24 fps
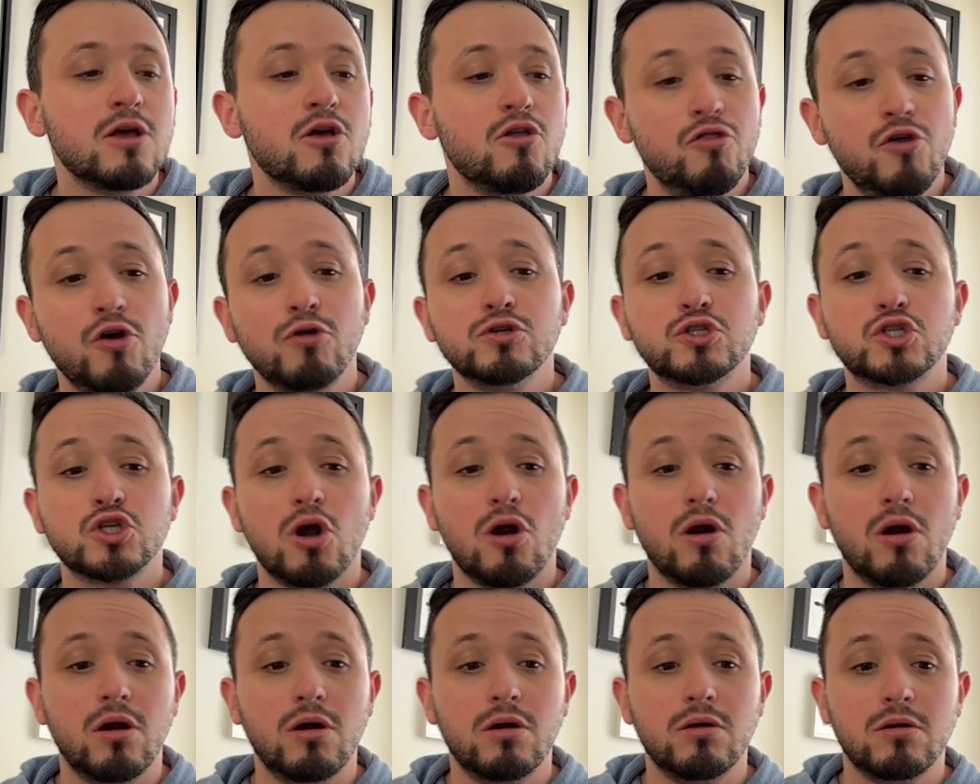Those
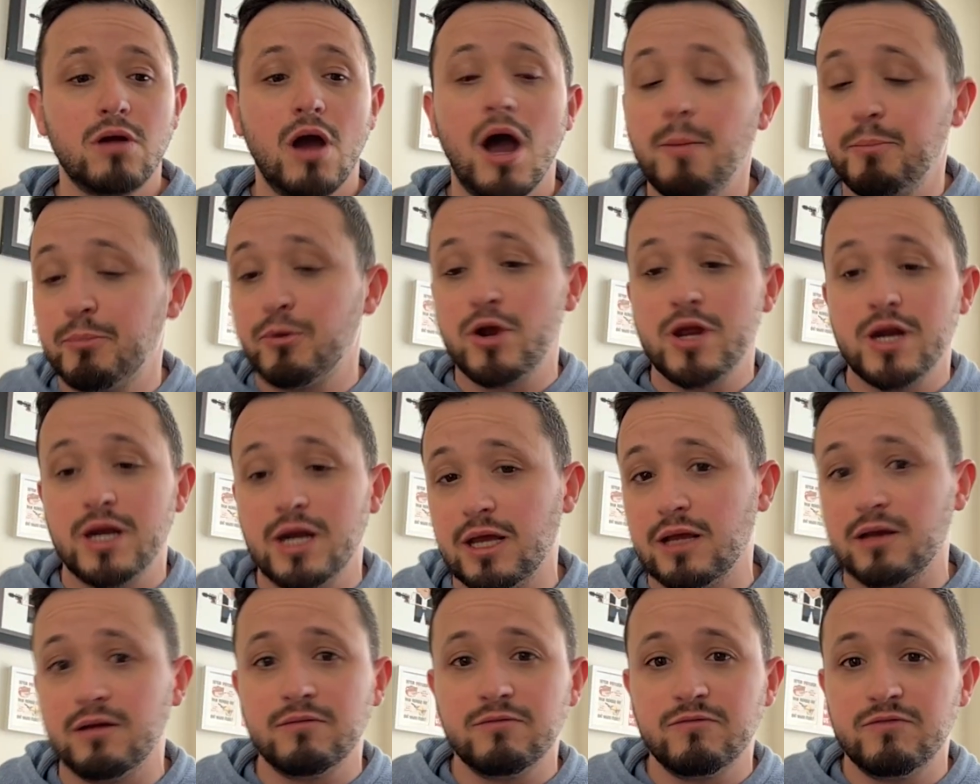are
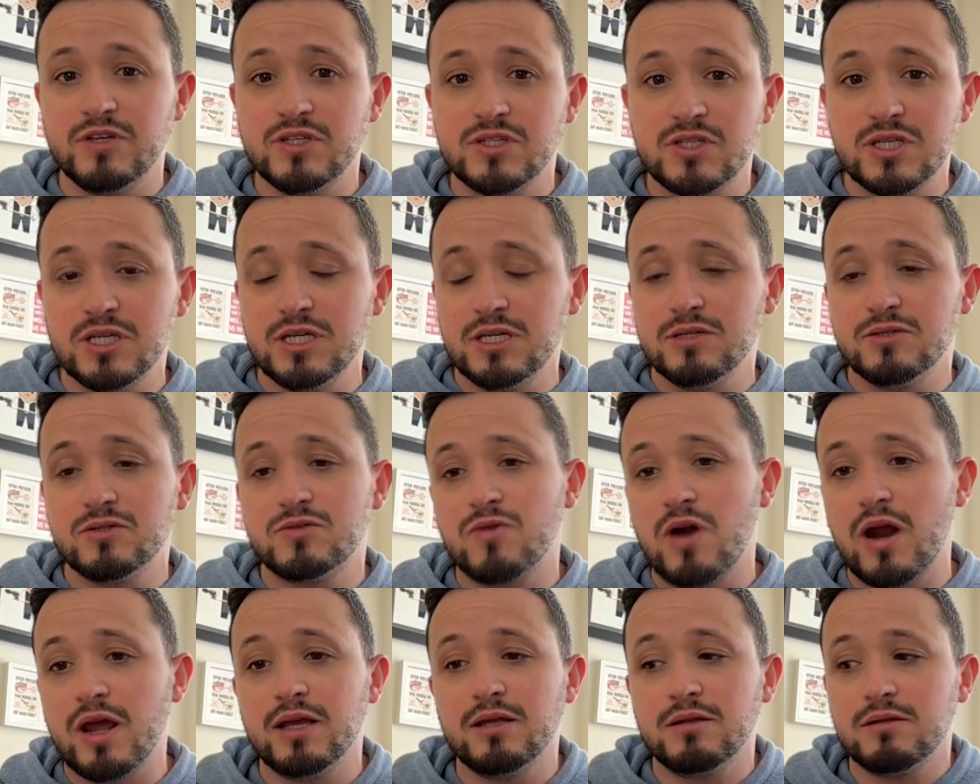operating VCs,
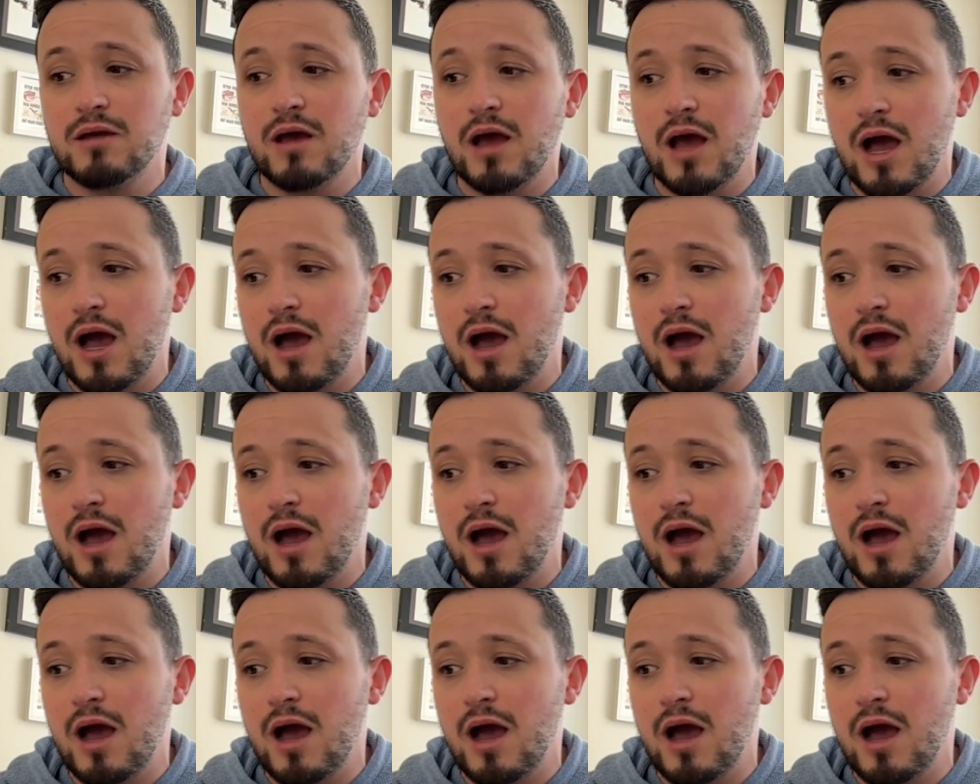right?